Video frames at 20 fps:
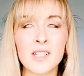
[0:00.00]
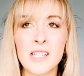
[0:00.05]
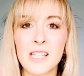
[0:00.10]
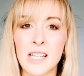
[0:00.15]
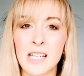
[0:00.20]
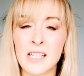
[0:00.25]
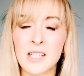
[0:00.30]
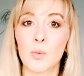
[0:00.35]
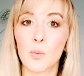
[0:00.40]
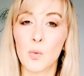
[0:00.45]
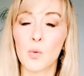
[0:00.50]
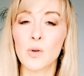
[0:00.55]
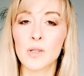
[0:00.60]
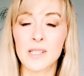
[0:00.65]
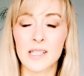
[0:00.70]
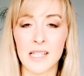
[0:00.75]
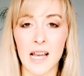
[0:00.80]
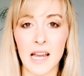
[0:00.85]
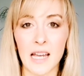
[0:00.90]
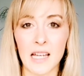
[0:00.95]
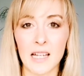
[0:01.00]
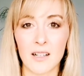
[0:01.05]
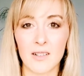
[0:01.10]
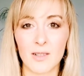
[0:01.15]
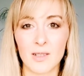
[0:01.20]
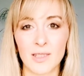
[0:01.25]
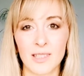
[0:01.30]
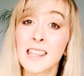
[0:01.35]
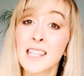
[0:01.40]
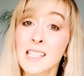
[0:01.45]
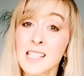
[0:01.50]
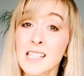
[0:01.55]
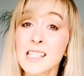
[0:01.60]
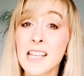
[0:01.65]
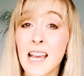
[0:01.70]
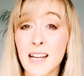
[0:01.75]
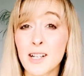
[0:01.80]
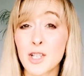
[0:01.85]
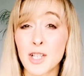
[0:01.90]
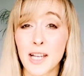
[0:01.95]
into a reward cycle. And this is
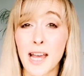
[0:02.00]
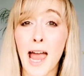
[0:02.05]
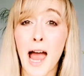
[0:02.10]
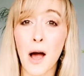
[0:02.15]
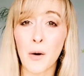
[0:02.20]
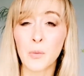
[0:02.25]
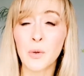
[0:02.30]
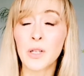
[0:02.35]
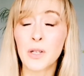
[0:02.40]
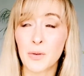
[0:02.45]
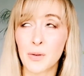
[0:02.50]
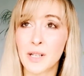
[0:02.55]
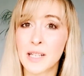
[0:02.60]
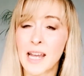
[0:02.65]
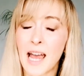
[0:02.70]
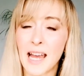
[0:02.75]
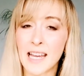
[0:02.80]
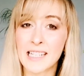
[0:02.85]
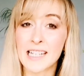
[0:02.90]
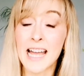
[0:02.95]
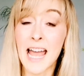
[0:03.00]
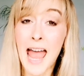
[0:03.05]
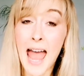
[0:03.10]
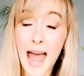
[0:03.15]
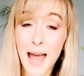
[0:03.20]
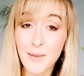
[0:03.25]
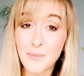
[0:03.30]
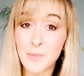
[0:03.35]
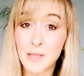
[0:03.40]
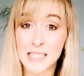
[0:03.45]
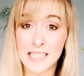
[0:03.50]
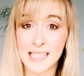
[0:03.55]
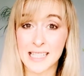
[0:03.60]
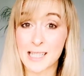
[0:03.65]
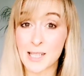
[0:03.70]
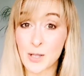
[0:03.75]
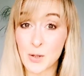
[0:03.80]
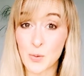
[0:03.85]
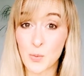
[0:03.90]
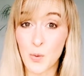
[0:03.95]
actually how we create habits
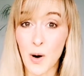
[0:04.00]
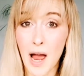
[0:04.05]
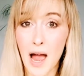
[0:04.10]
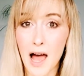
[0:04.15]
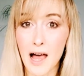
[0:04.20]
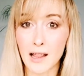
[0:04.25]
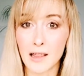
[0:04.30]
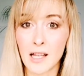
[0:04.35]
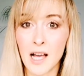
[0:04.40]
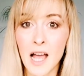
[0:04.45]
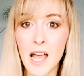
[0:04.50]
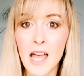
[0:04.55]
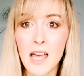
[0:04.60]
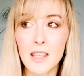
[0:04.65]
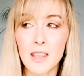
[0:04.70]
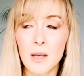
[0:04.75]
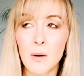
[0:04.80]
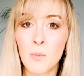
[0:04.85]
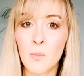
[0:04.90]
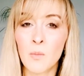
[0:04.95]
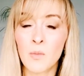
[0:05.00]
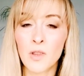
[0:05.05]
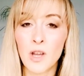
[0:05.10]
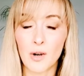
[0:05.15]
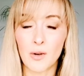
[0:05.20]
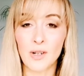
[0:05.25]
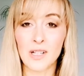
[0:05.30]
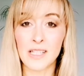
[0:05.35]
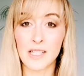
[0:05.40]
as well. Then there